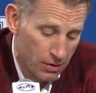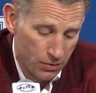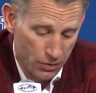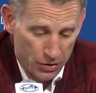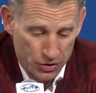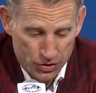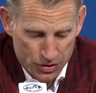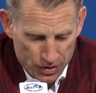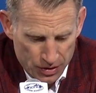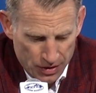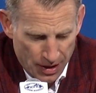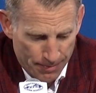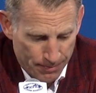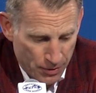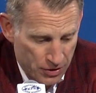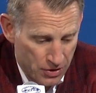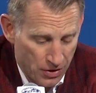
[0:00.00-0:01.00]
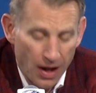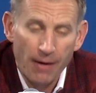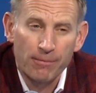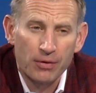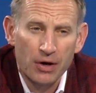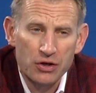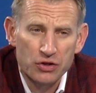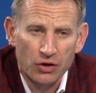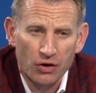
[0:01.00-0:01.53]
which that puts a lot of
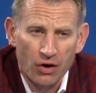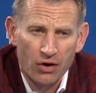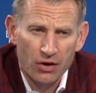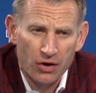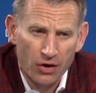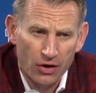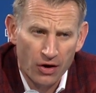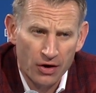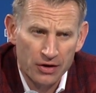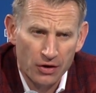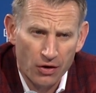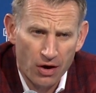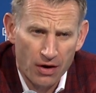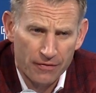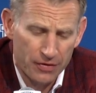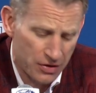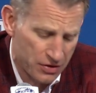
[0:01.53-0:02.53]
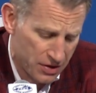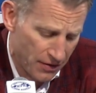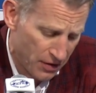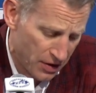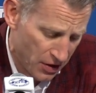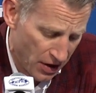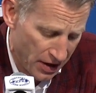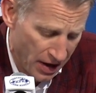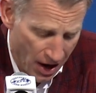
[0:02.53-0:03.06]
pressure on your offense
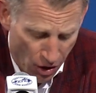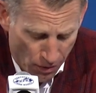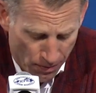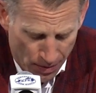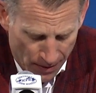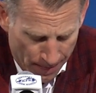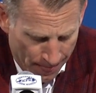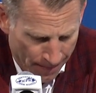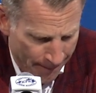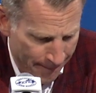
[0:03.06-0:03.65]
every night out. But